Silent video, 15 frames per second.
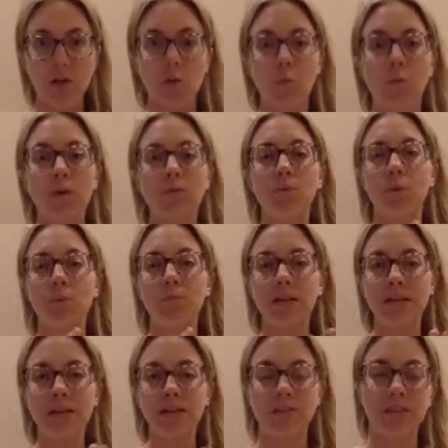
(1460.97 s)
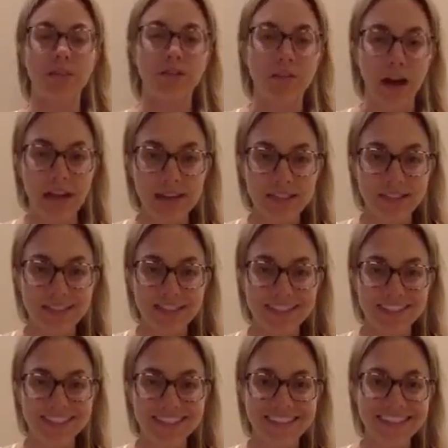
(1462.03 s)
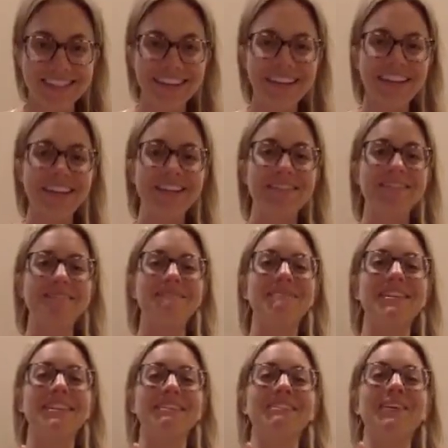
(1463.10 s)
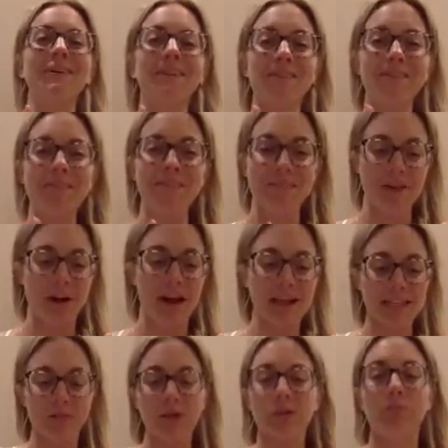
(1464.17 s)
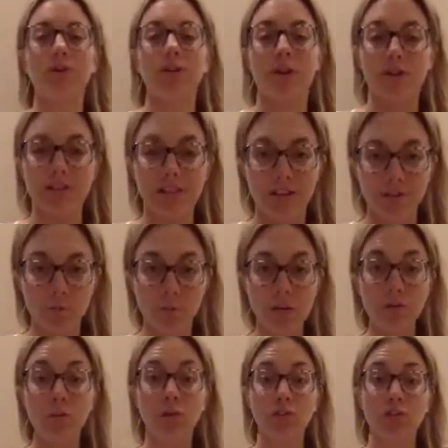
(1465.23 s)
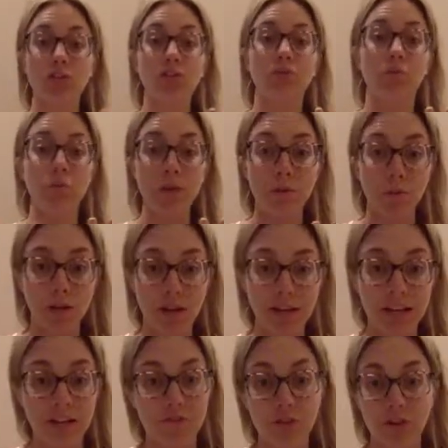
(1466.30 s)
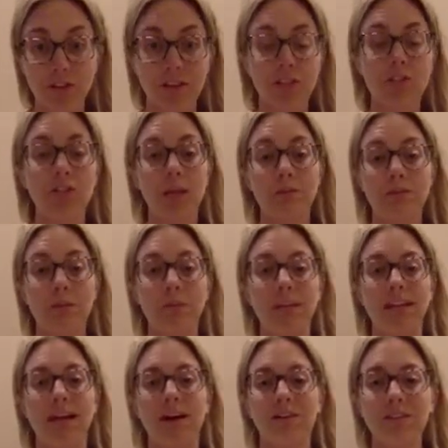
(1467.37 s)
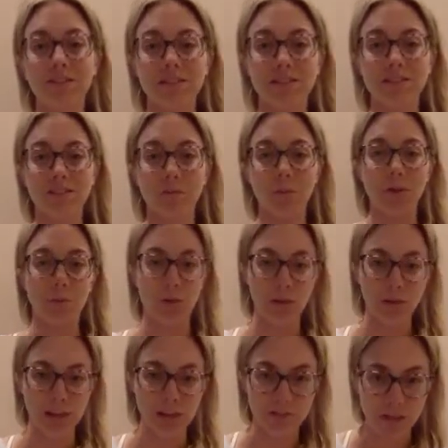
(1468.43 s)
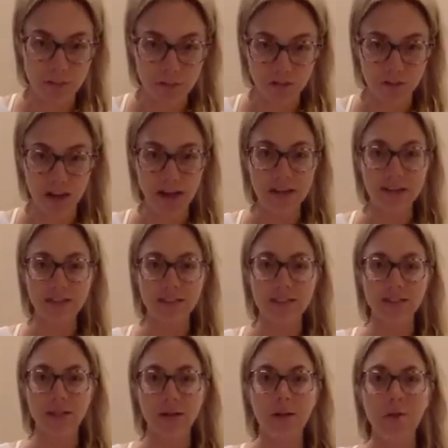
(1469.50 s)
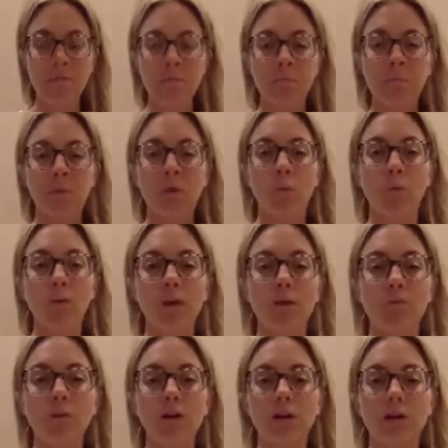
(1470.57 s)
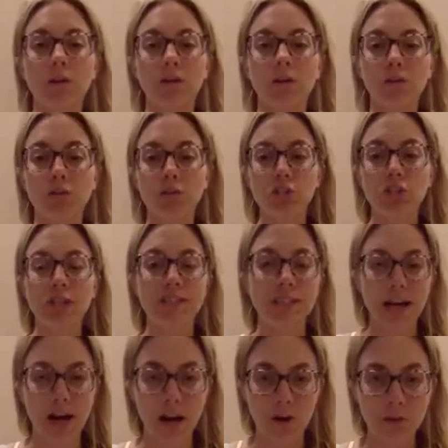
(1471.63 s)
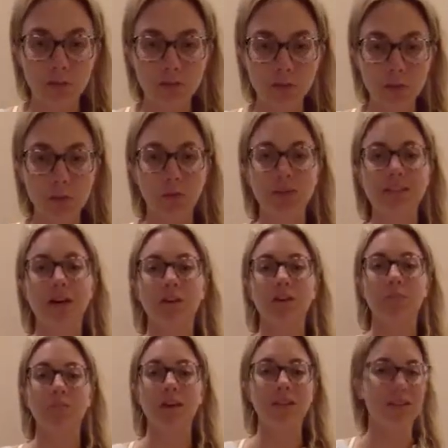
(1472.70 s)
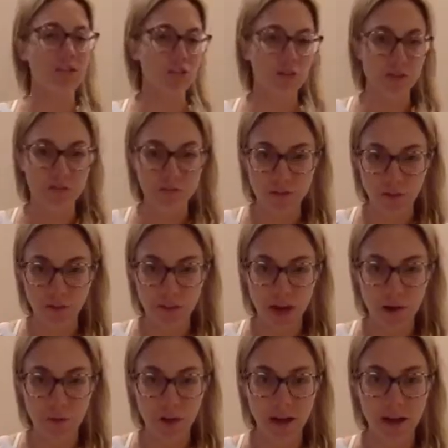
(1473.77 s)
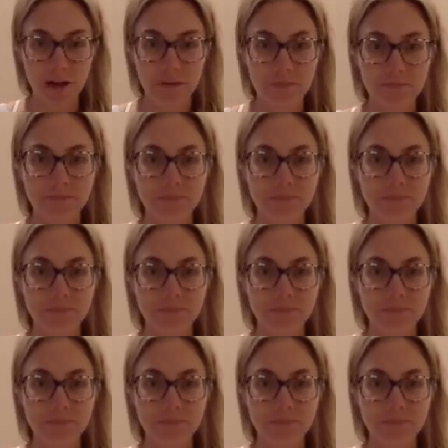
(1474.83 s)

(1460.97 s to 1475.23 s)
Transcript: We will be given advice. I guess we can put it on ourselves. We will inadvertently shame somebody else. We will give them advice. We will shut down. We will tell them that they shouldn't feel that way.